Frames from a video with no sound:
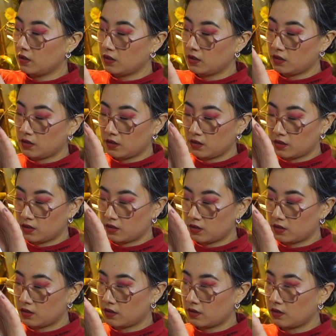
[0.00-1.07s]

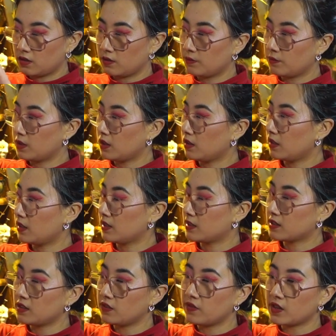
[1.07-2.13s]

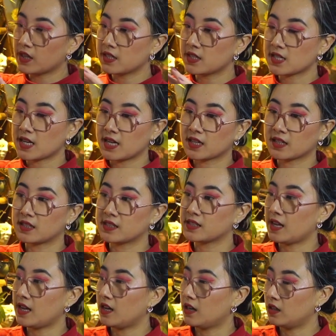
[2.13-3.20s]
Let's see if I can take this
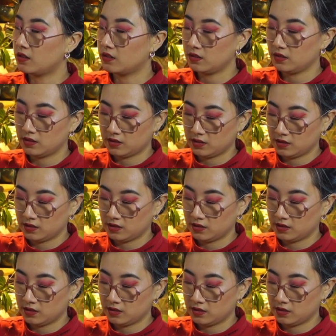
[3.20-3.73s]
out.